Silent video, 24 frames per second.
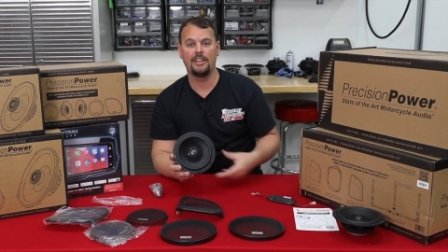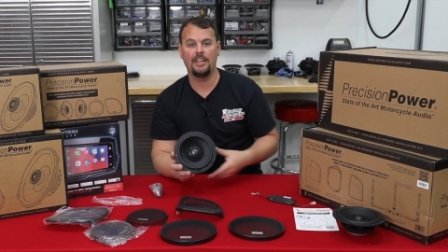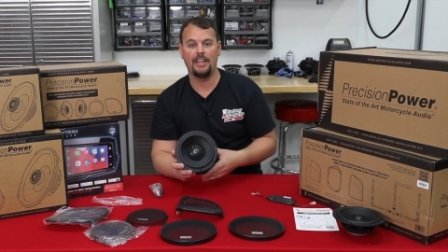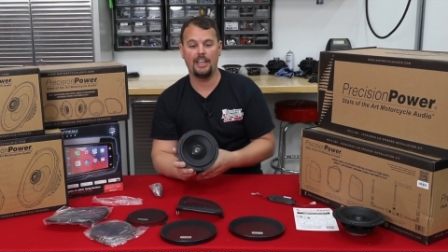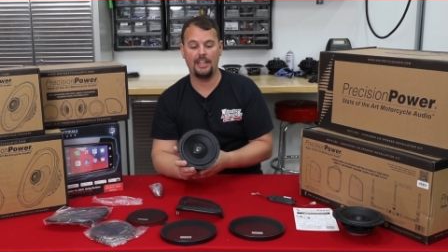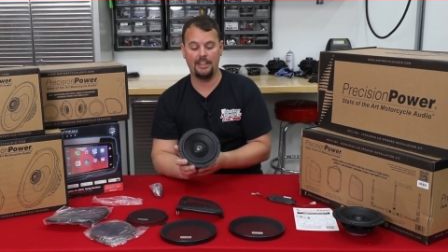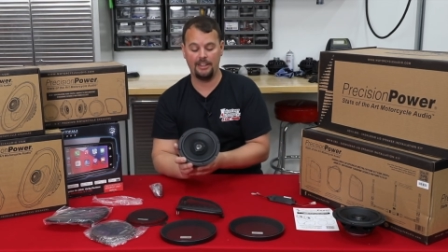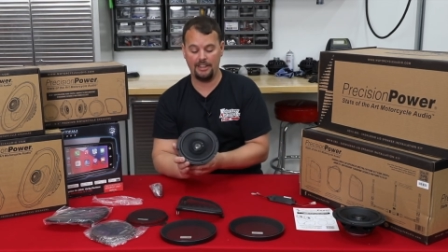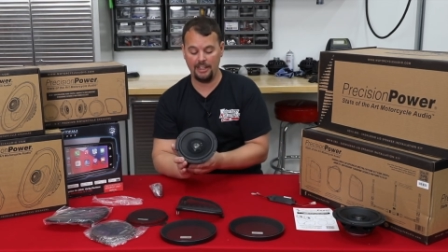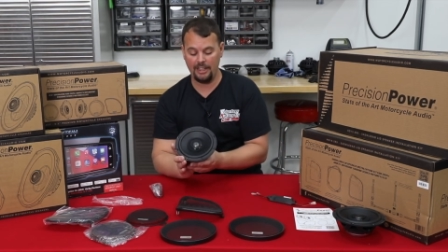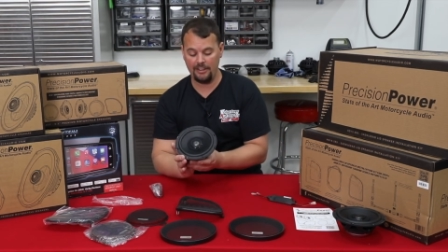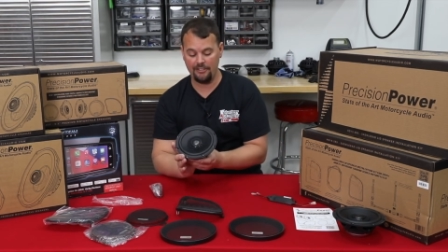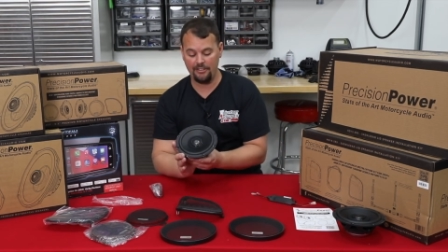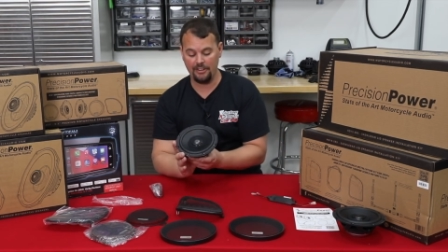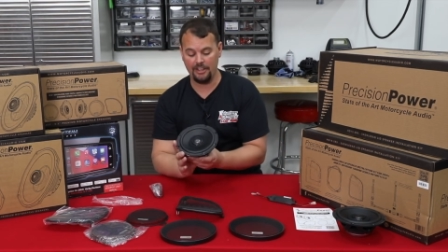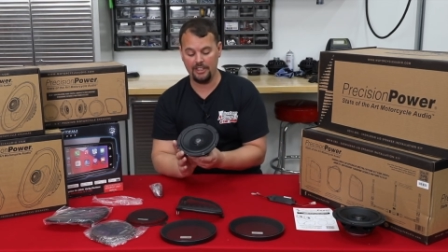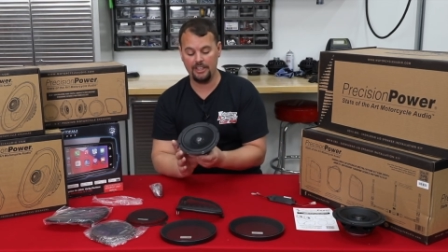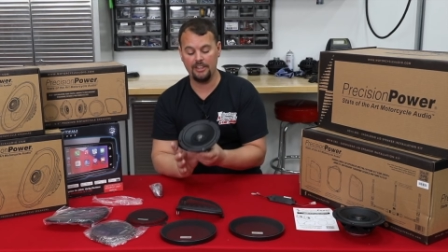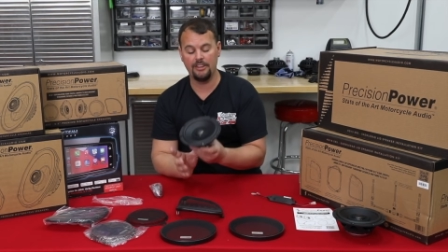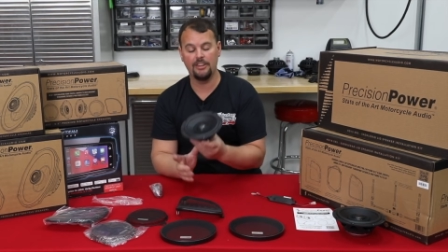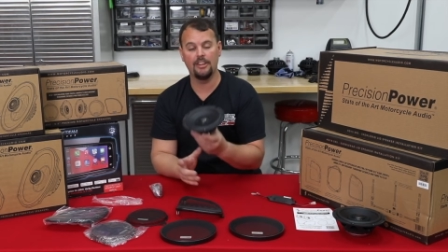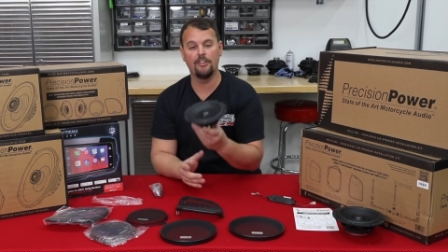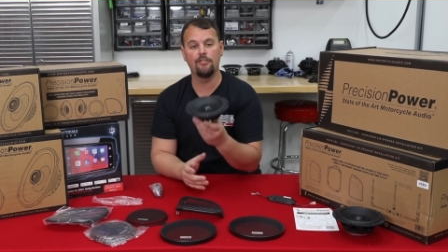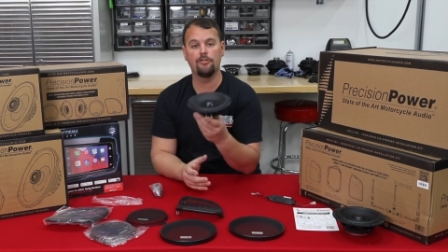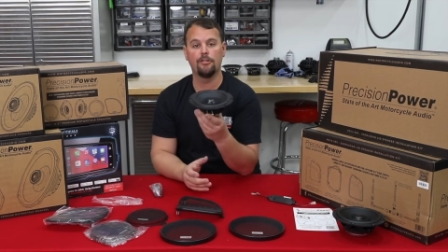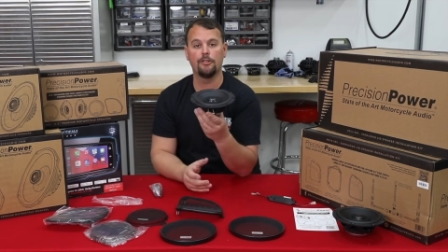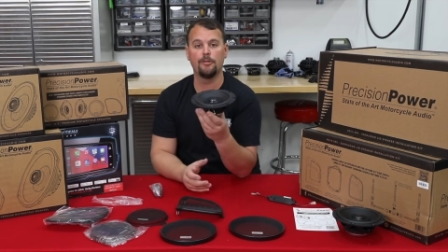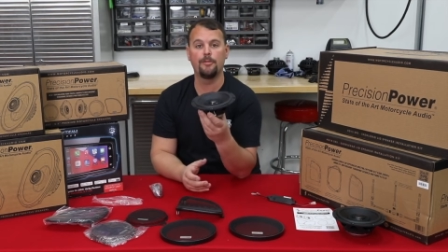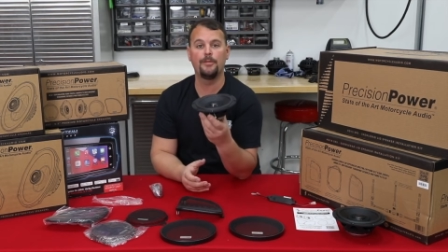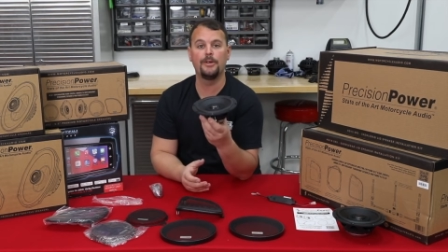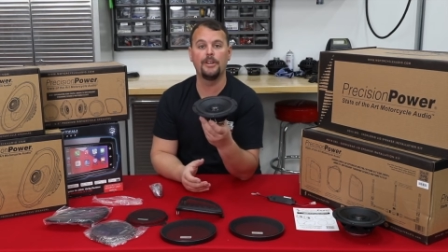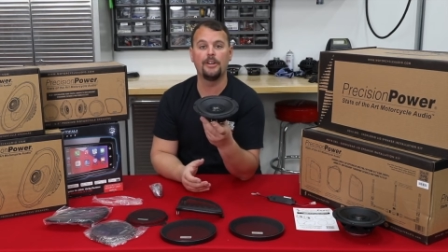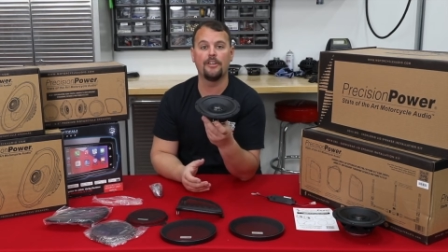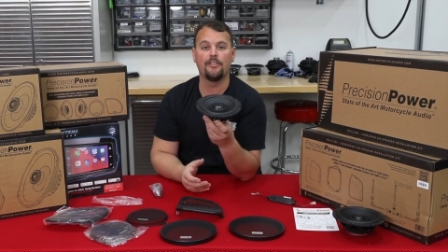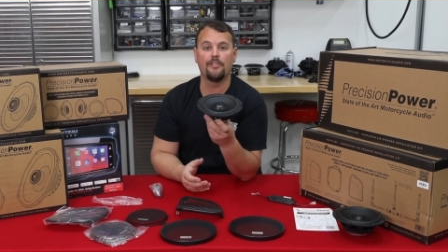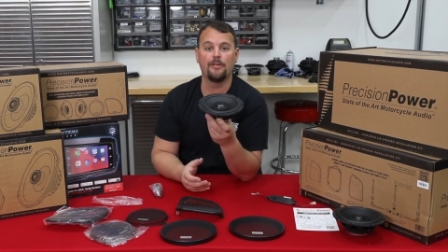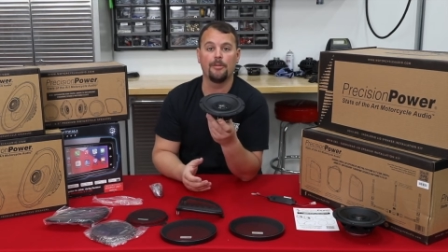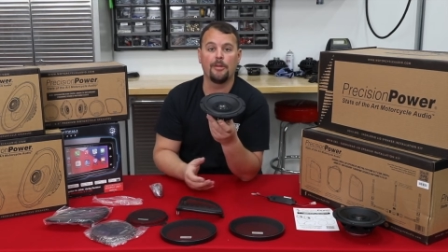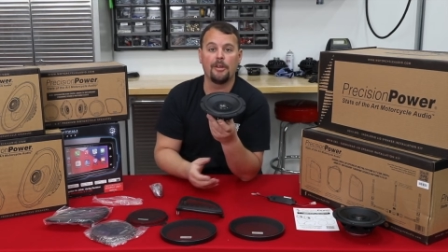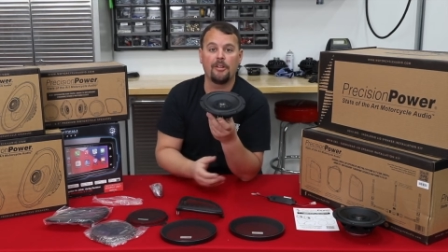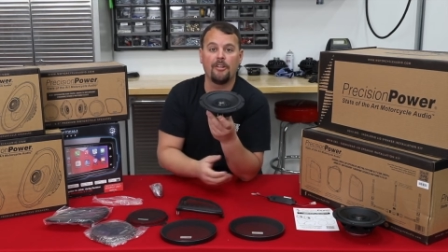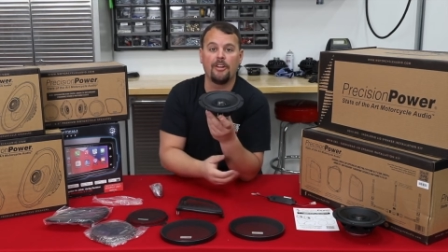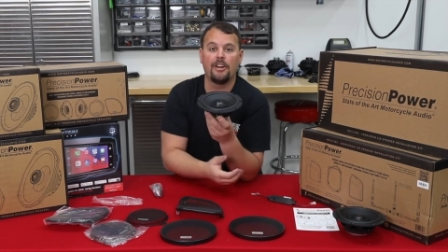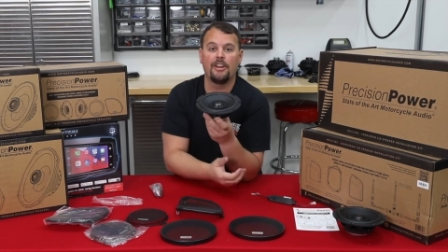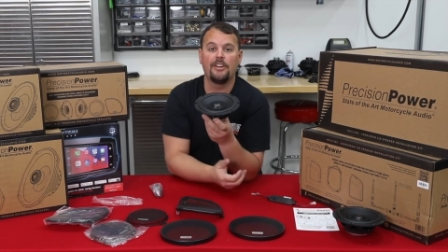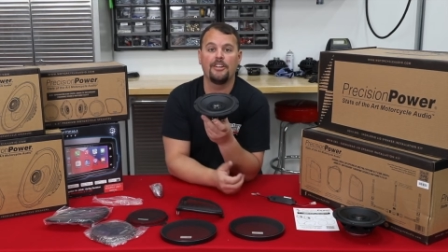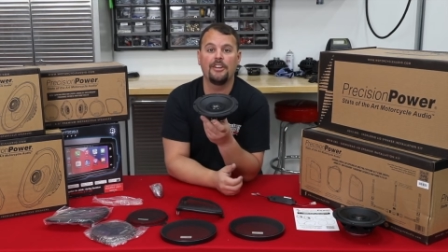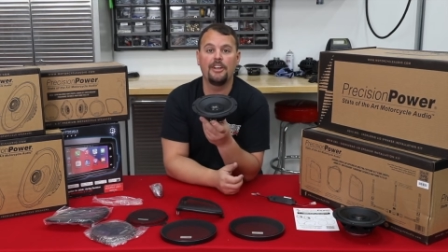And definitely, this was built from the
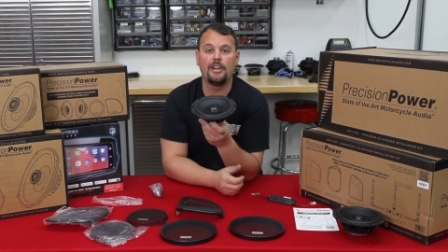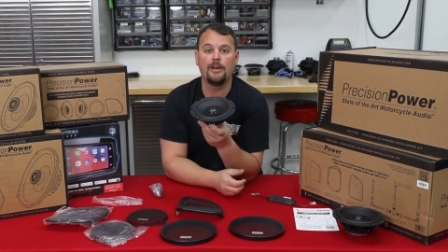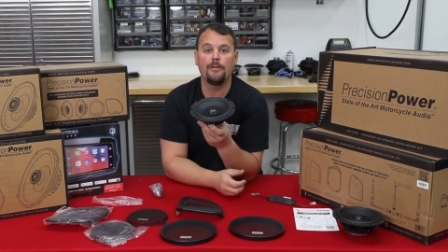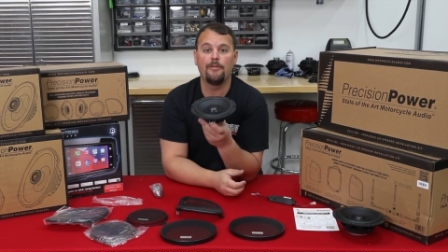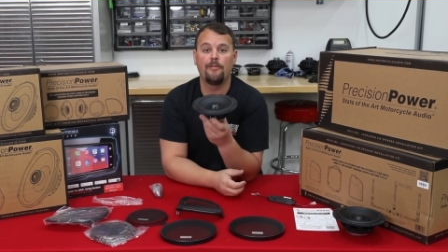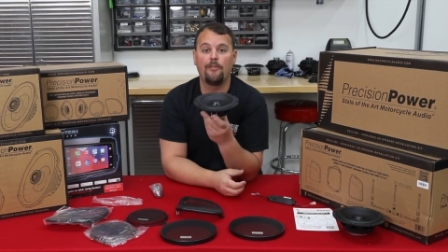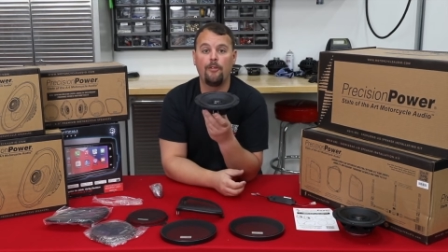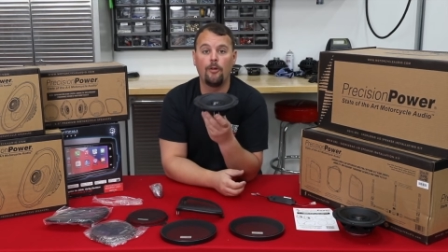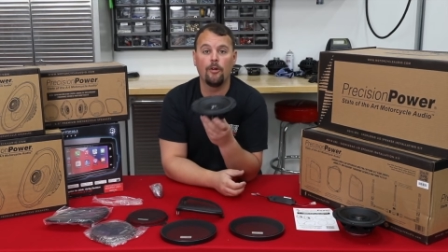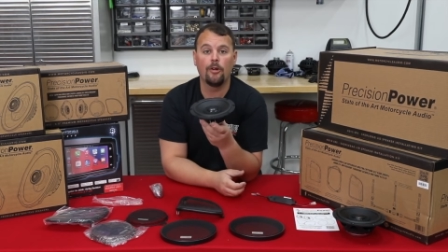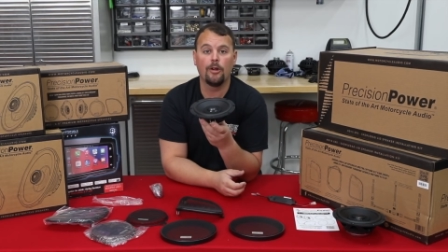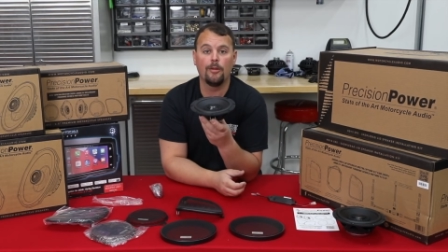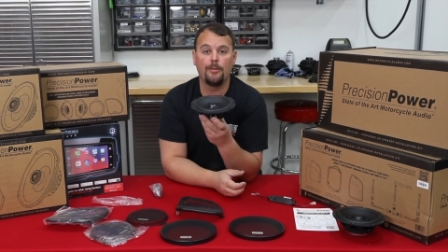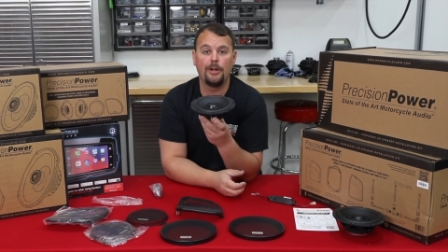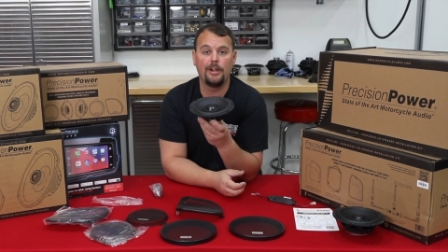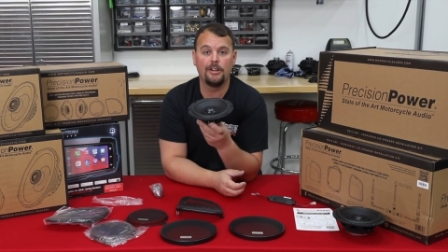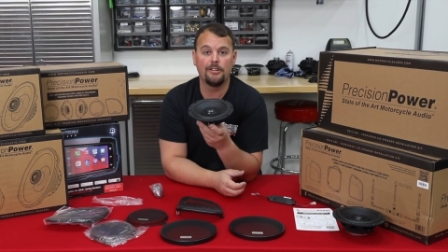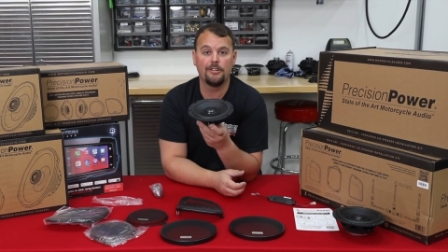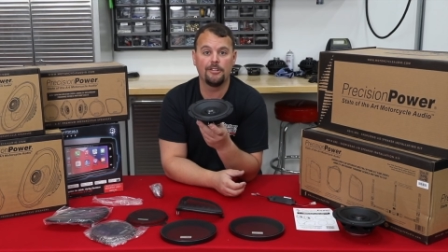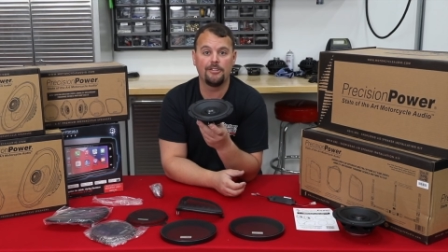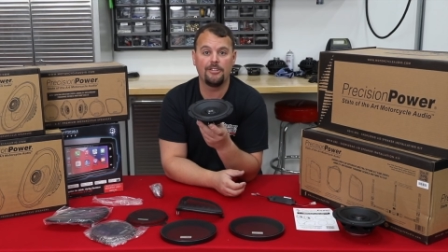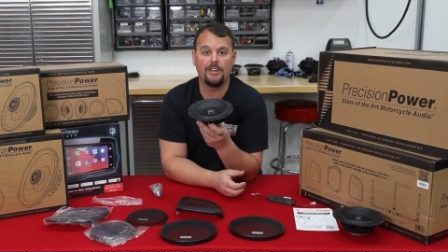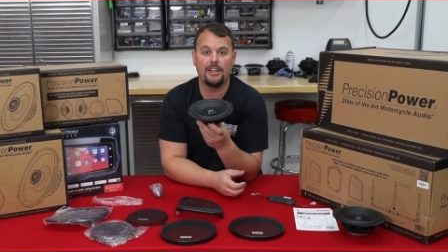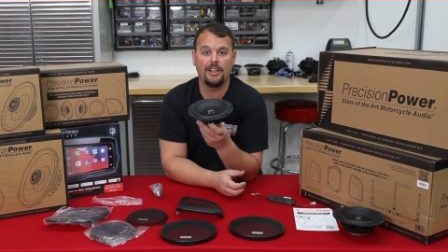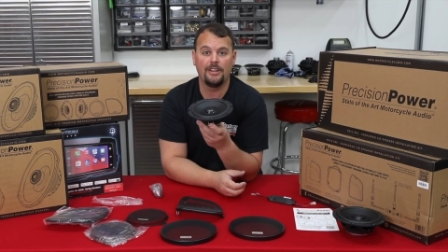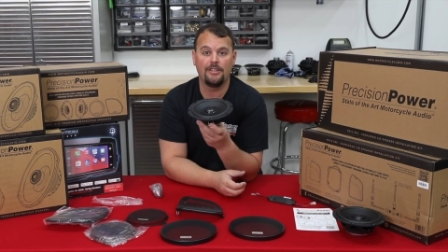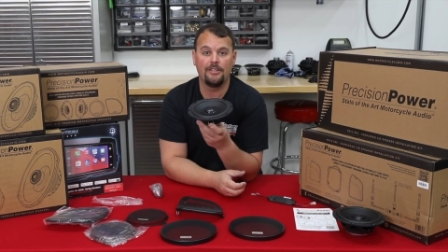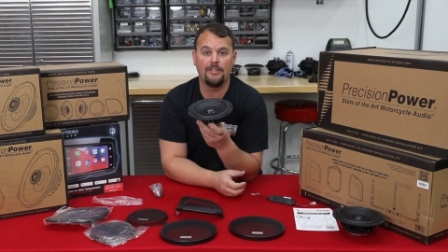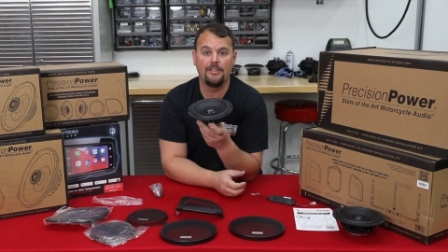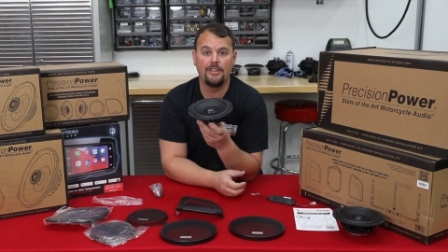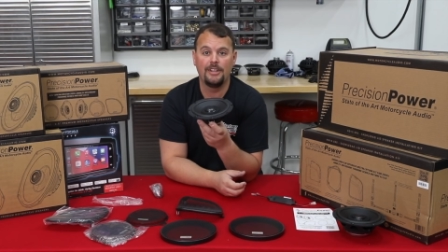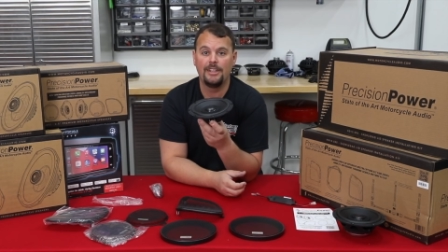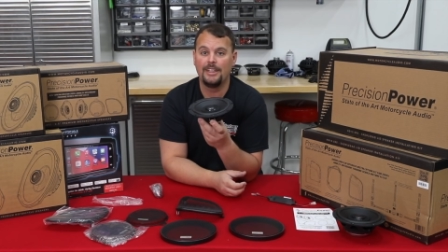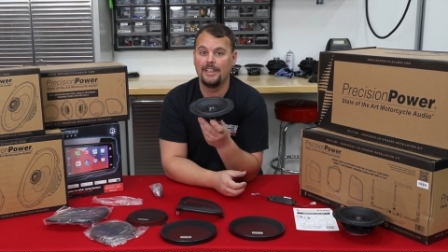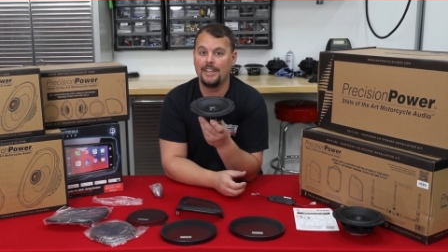ground up for a motorcycle.